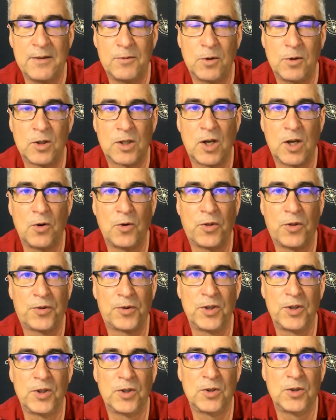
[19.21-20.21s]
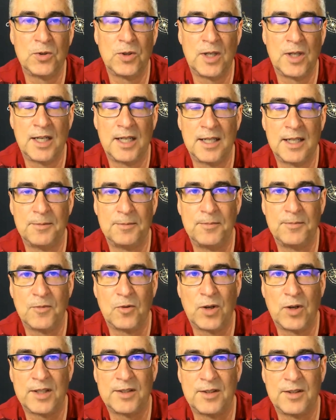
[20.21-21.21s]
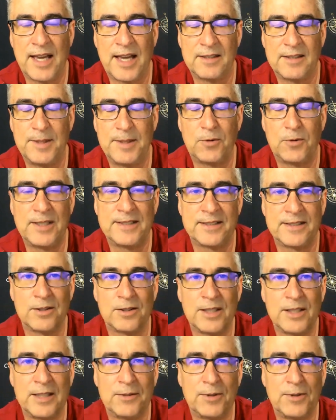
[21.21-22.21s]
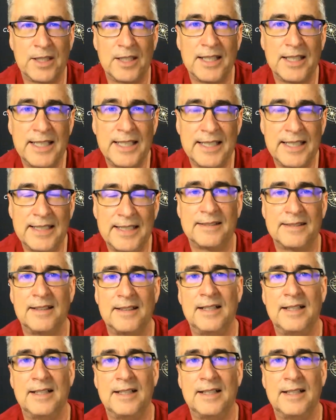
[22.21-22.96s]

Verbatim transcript: We'll go through uh, what has been recently released,